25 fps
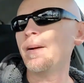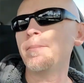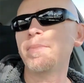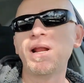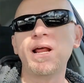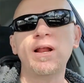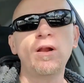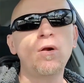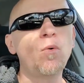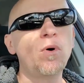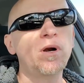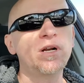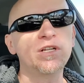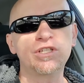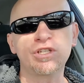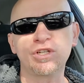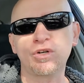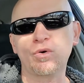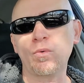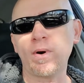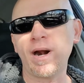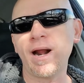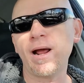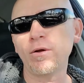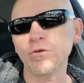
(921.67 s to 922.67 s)
But I don't want to
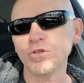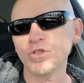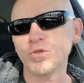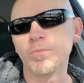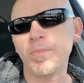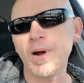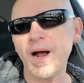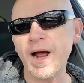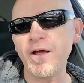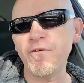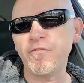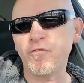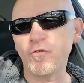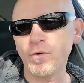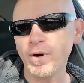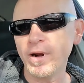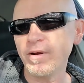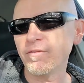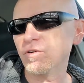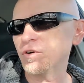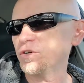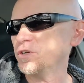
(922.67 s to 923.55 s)
scrounge by forever.